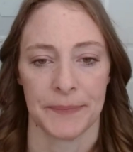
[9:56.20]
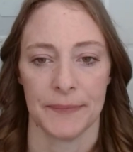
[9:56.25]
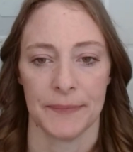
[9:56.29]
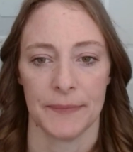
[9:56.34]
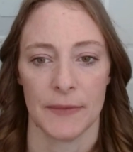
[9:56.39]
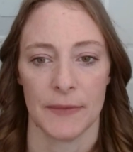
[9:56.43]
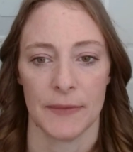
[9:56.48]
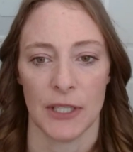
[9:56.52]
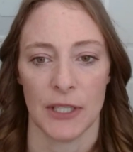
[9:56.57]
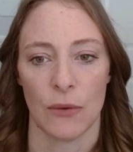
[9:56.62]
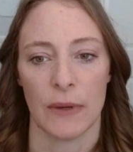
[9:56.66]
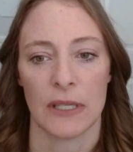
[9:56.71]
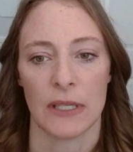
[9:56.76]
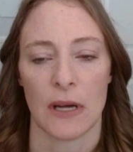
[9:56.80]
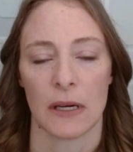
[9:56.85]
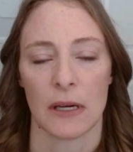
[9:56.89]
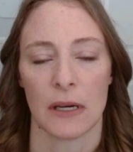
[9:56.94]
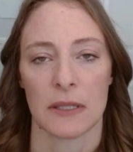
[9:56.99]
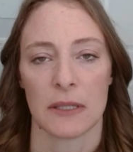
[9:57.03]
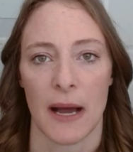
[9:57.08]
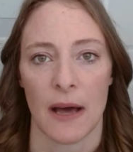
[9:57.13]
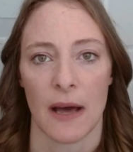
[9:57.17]
We
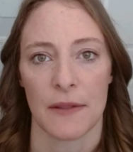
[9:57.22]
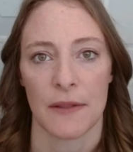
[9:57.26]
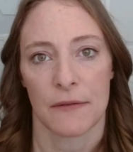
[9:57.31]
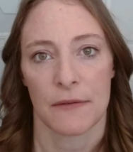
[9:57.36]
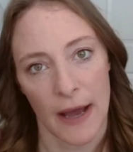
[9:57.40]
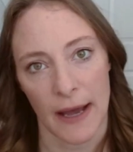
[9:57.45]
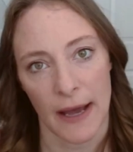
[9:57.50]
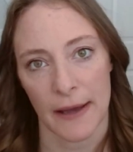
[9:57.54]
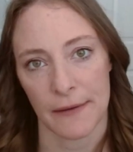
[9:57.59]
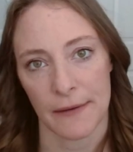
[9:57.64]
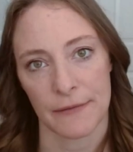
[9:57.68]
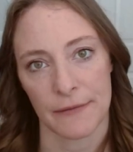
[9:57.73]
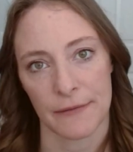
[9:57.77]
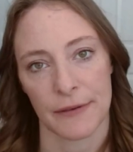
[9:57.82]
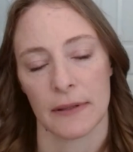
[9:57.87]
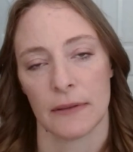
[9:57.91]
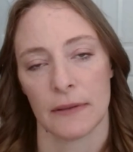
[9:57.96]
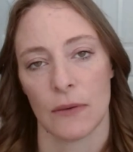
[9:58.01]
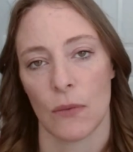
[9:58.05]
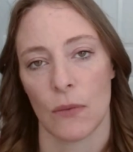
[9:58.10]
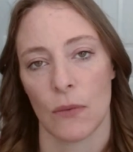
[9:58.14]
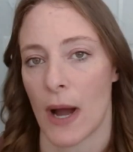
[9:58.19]
talked about how the 5
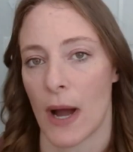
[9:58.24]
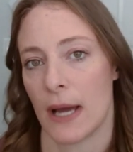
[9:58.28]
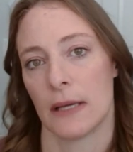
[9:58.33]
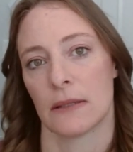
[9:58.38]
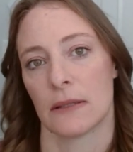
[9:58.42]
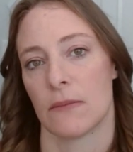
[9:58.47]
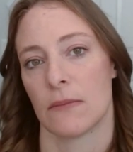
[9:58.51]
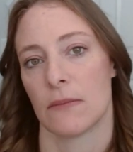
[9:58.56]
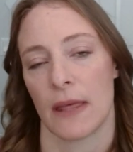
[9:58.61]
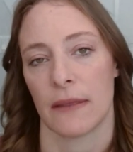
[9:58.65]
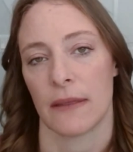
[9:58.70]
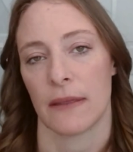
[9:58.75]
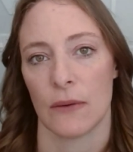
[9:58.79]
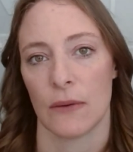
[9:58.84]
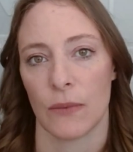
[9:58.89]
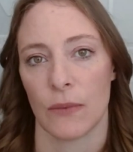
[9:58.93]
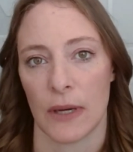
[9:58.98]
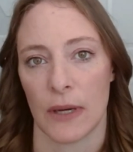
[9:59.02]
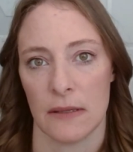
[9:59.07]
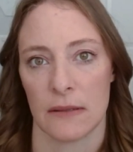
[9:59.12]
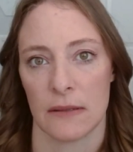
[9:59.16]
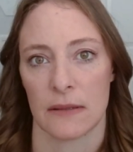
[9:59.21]
whys method
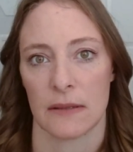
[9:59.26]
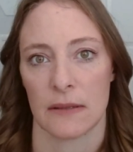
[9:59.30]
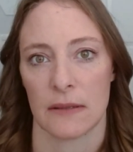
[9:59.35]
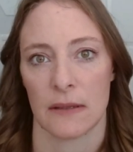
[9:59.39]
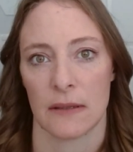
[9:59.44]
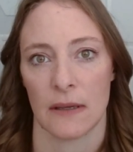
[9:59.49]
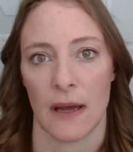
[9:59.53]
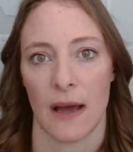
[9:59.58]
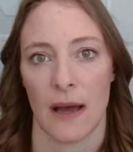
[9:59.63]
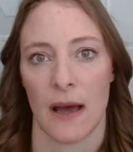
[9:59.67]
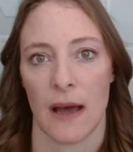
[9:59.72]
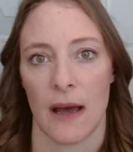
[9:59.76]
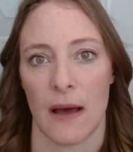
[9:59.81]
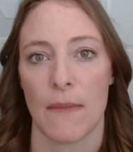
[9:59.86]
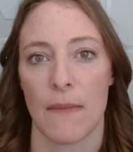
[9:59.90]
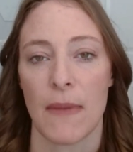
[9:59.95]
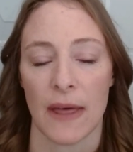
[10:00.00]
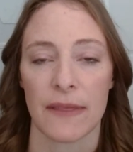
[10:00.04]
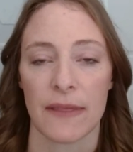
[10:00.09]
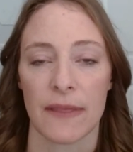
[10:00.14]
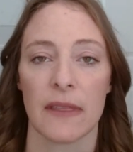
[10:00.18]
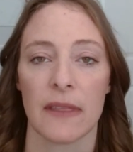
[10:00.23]
was a
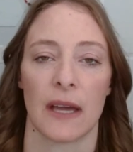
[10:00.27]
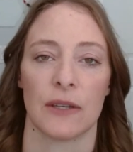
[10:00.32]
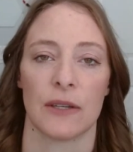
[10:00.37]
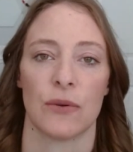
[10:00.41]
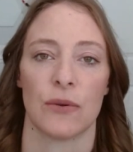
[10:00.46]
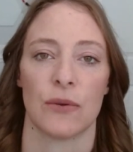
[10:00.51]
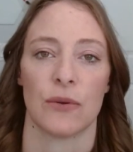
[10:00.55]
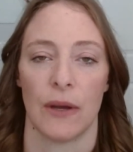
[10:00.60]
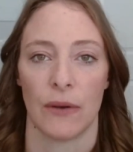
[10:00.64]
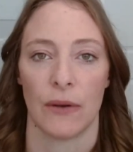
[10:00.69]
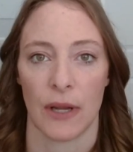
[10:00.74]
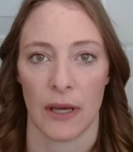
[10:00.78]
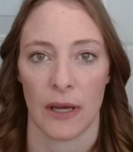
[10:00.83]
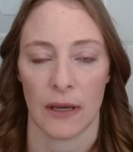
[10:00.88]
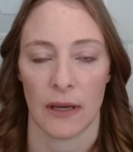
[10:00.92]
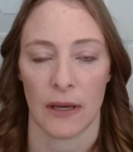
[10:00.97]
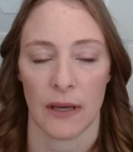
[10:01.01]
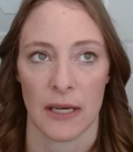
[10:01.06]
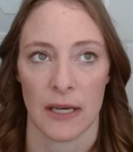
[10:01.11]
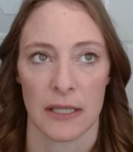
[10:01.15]
method that Toyota kind of